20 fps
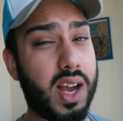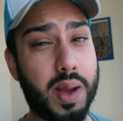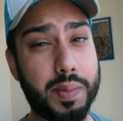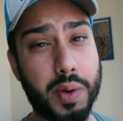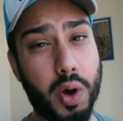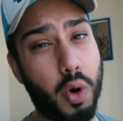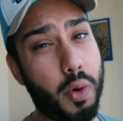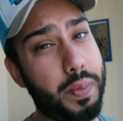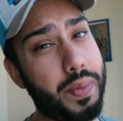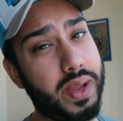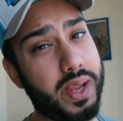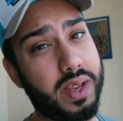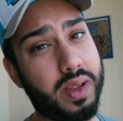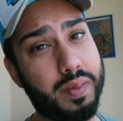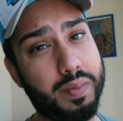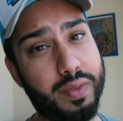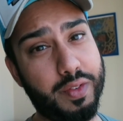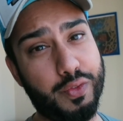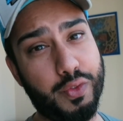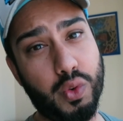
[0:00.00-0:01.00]
I'm
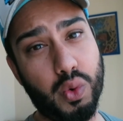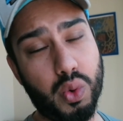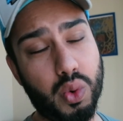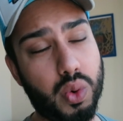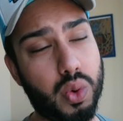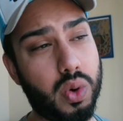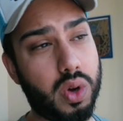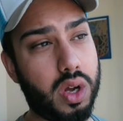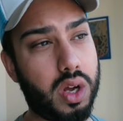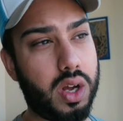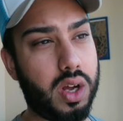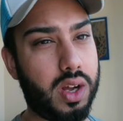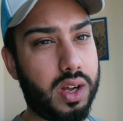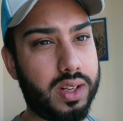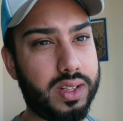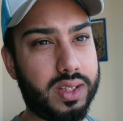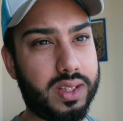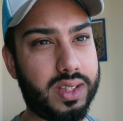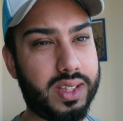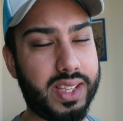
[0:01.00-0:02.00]
hoping before uh,